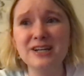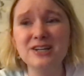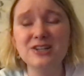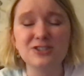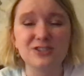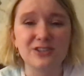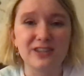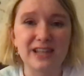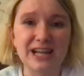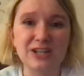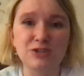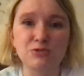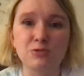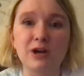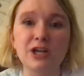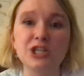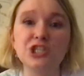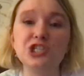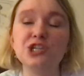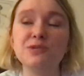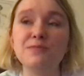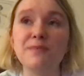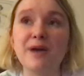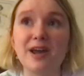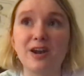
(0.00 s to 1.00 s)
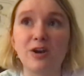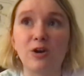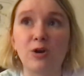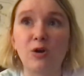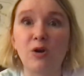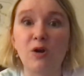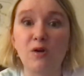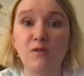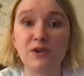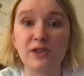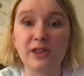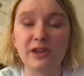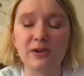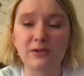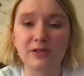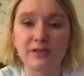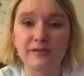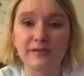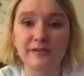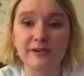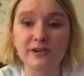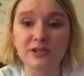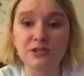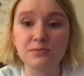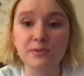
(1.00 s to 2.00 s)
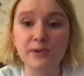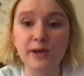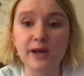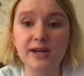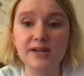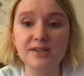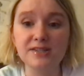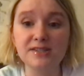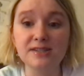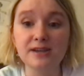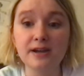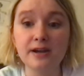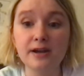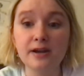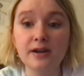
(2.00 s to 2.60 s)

so that's why she met her over there in the first place.